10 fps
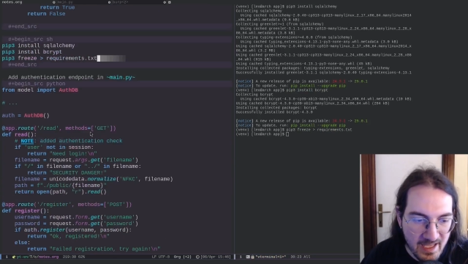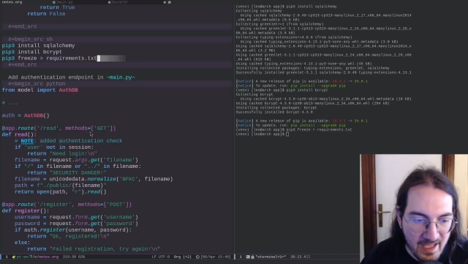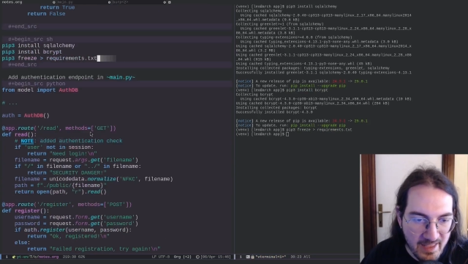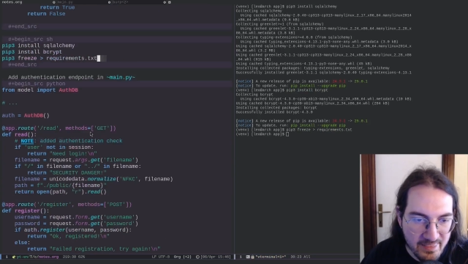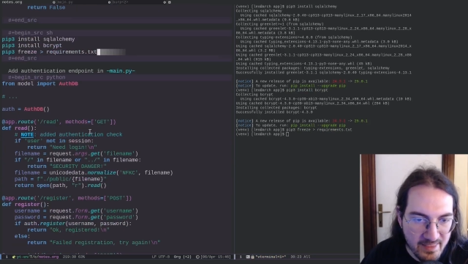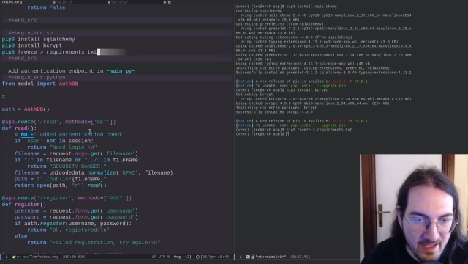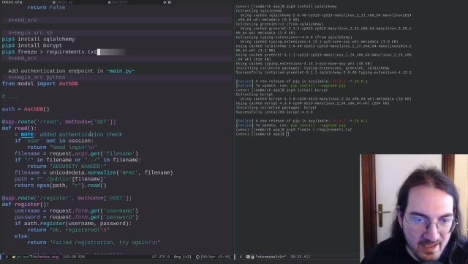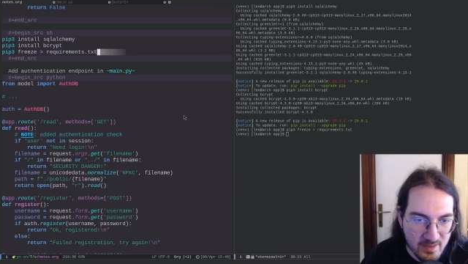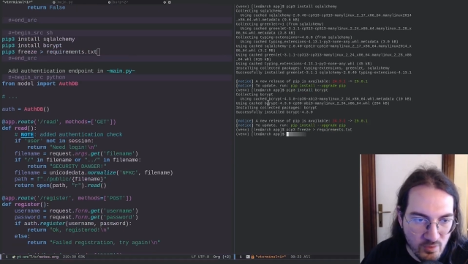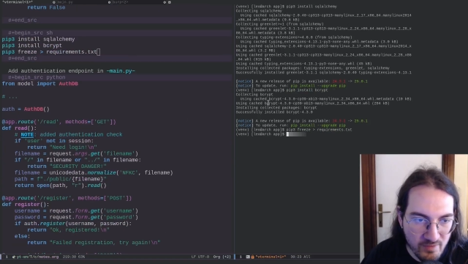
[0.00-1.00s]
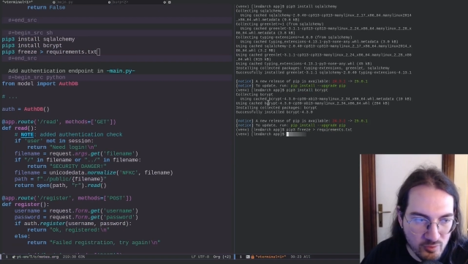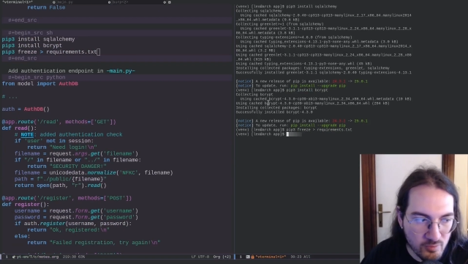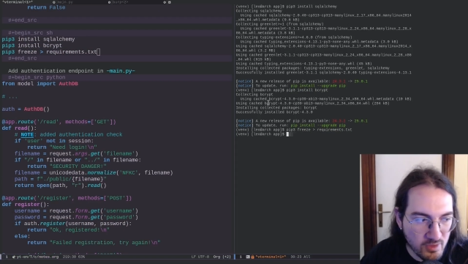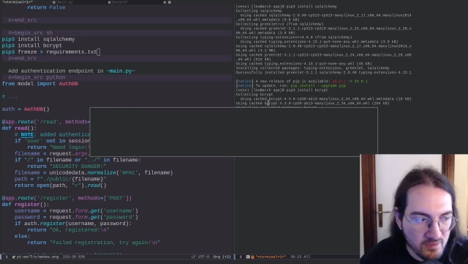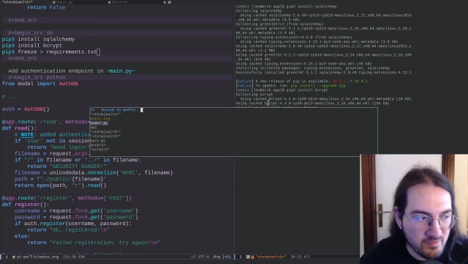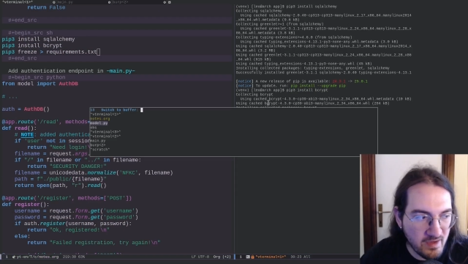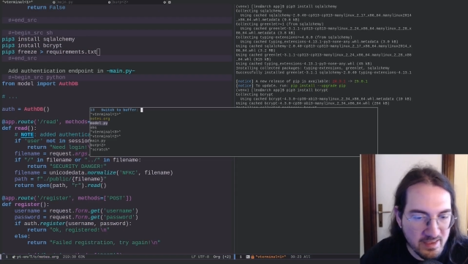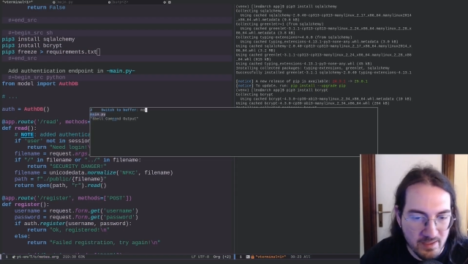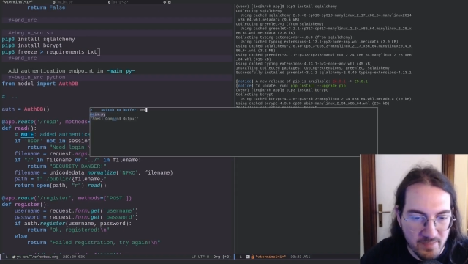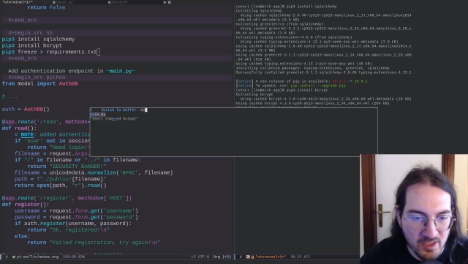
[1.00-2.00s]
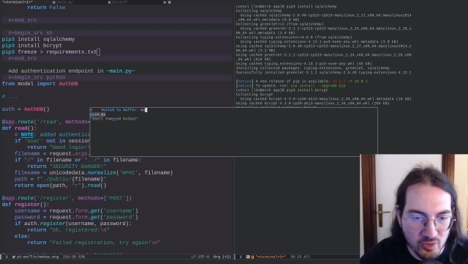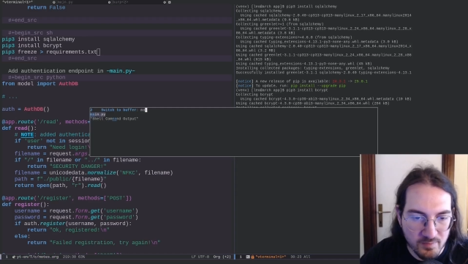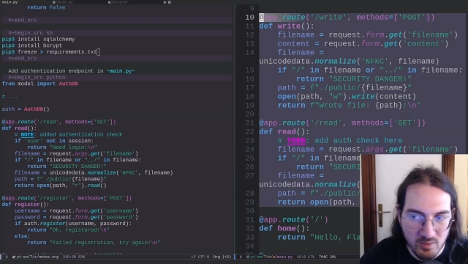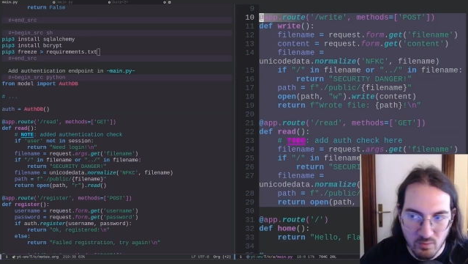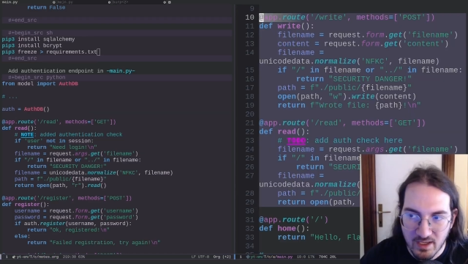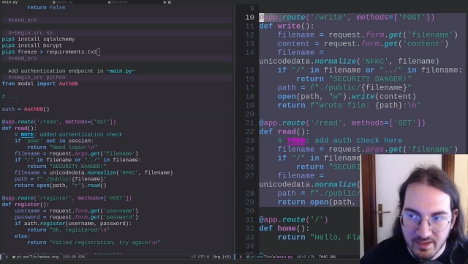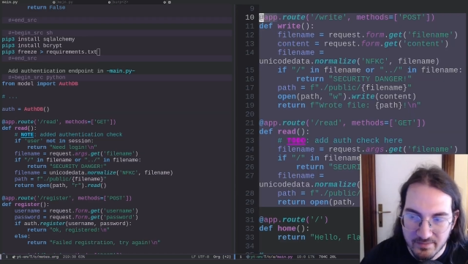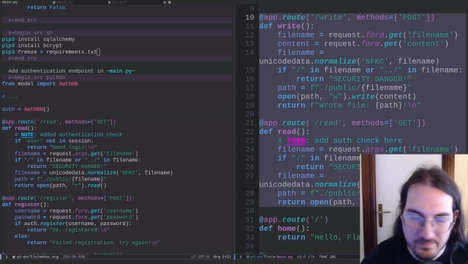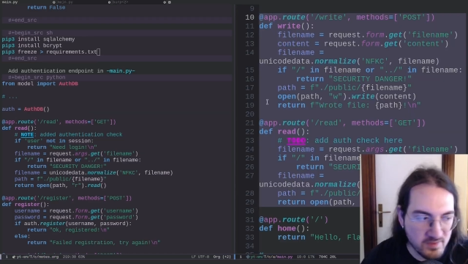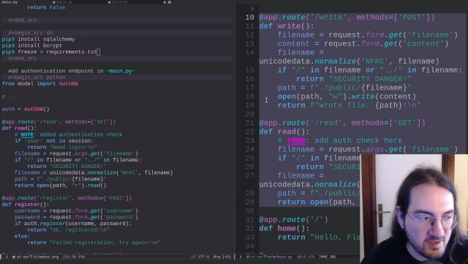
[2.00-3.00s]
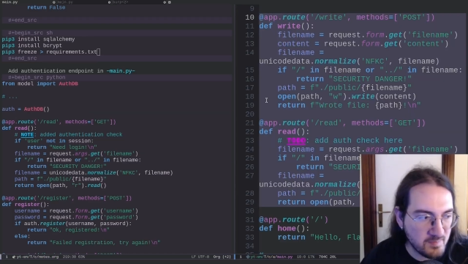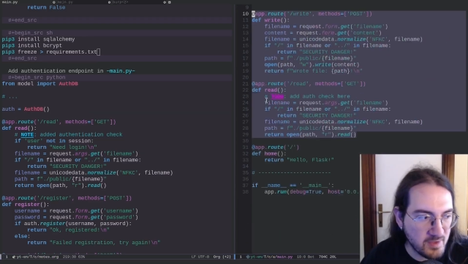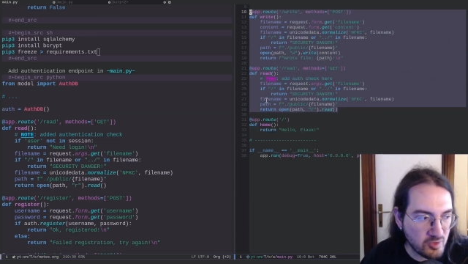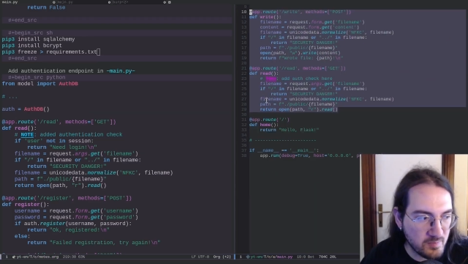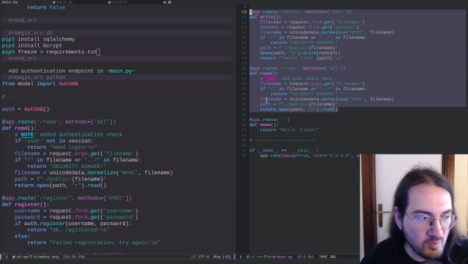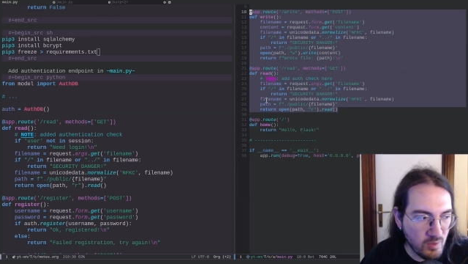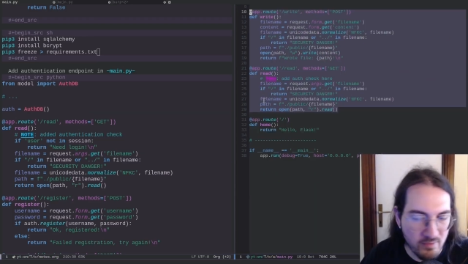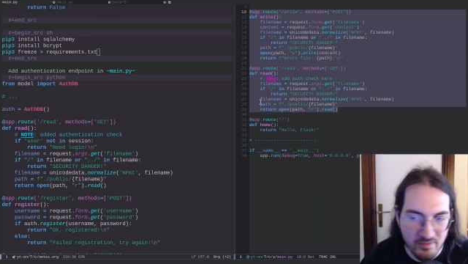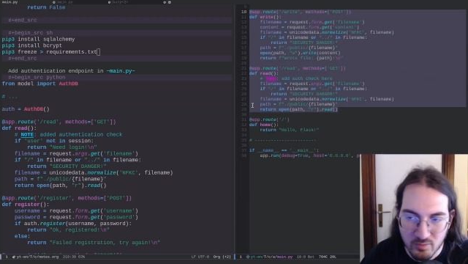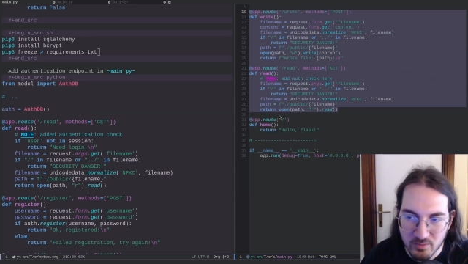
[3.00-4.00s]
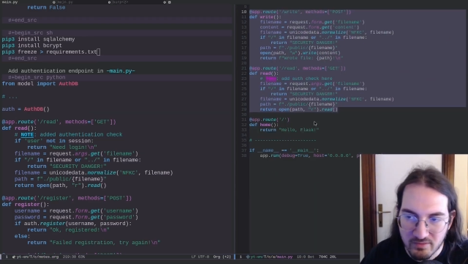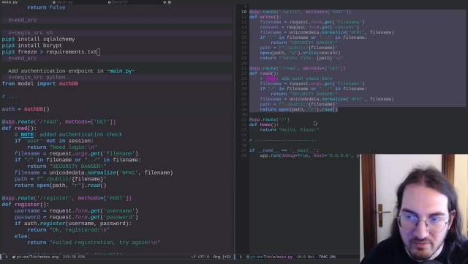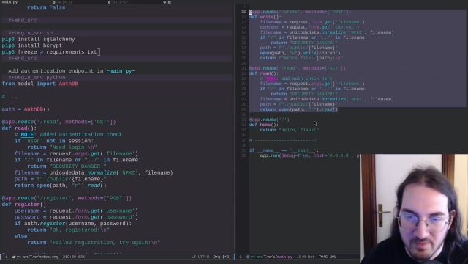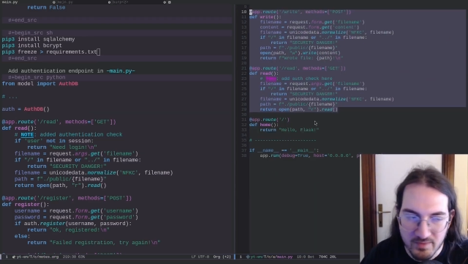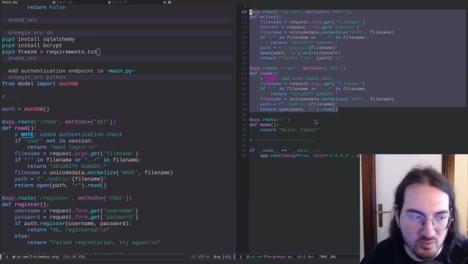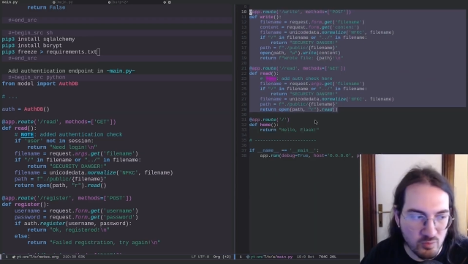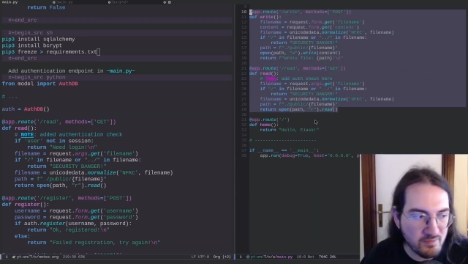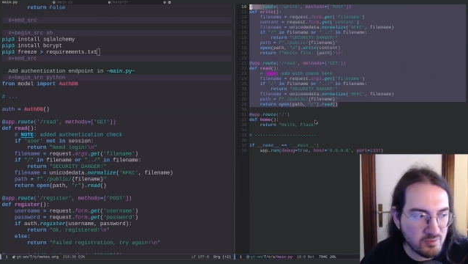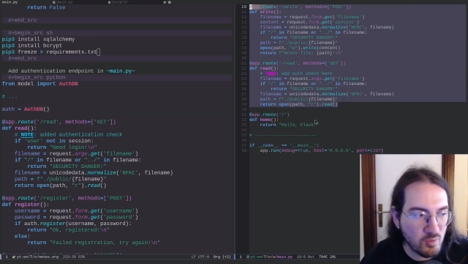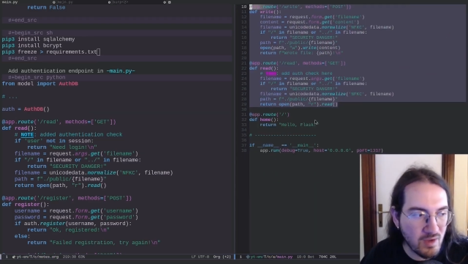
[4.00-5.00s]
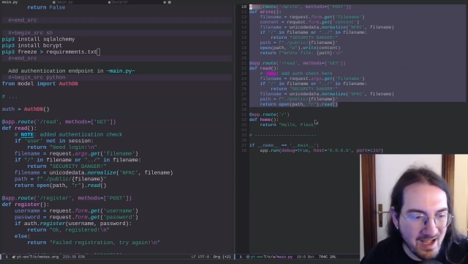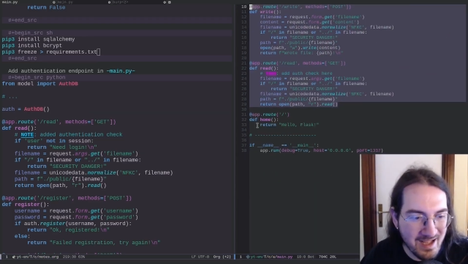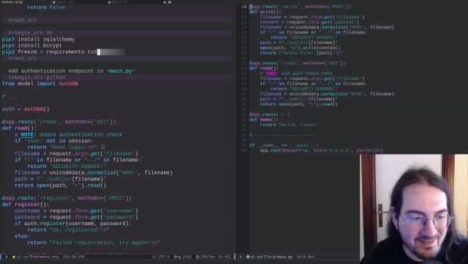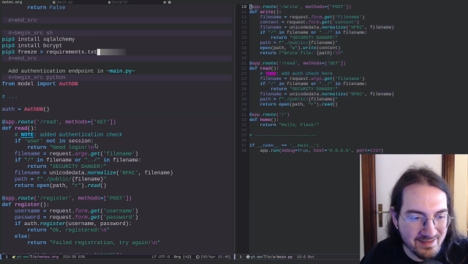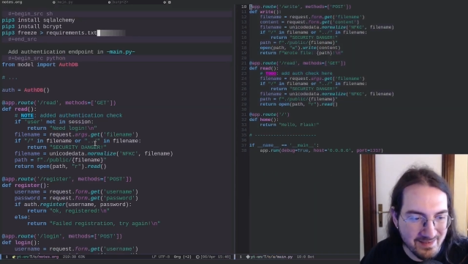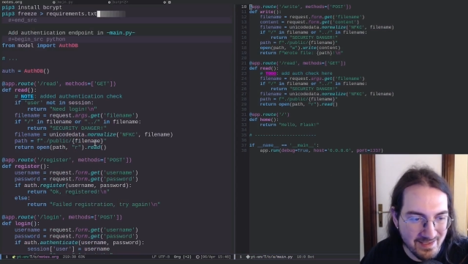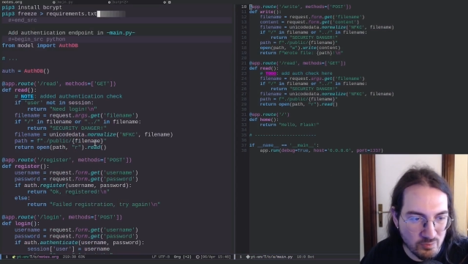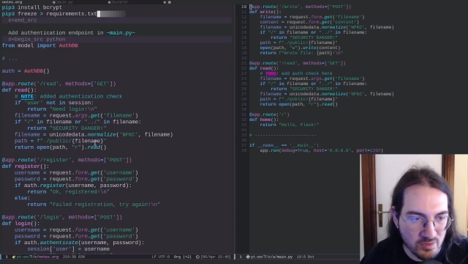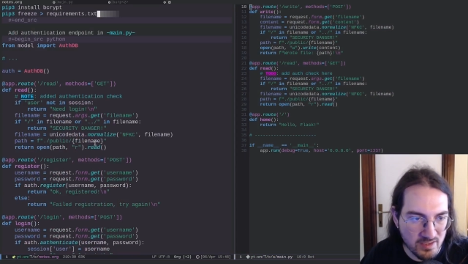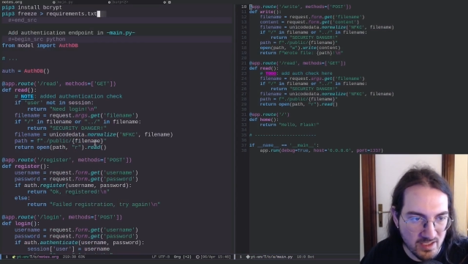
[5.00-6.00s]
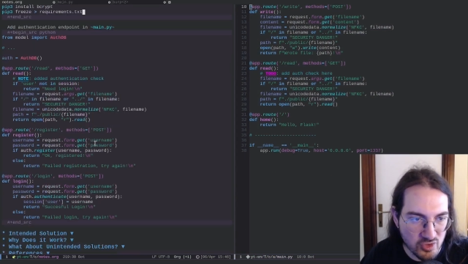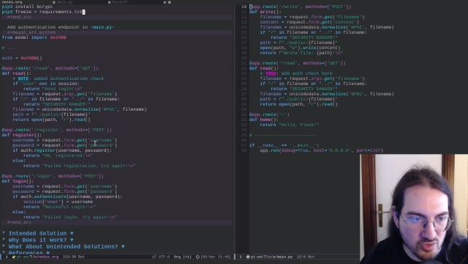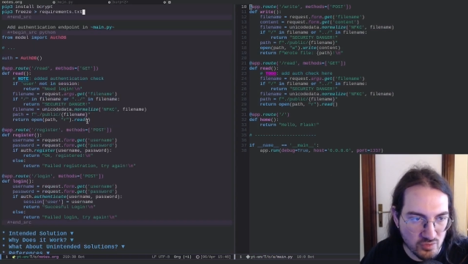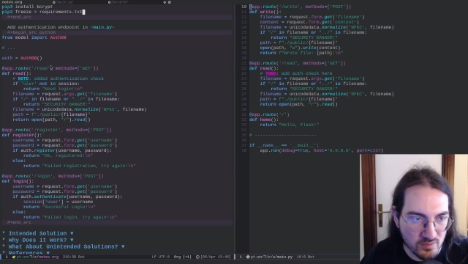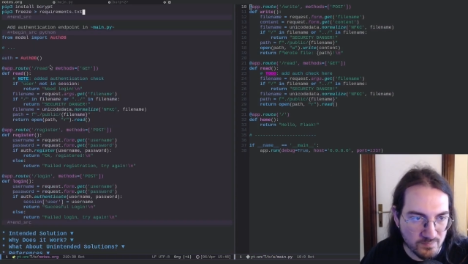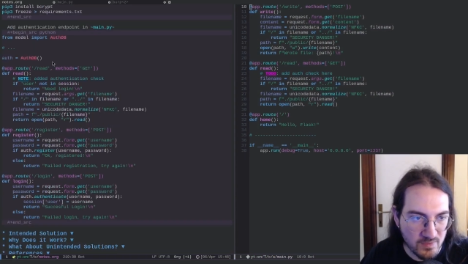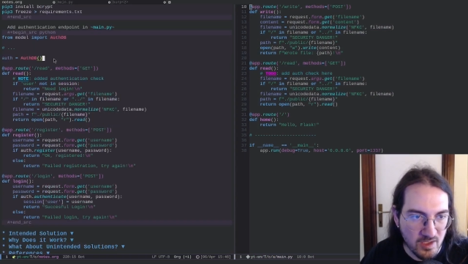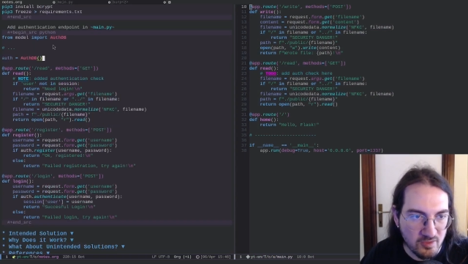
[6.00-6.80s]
And then we have to modify the main.py. This main.py we have to modify because we have to add the authentication.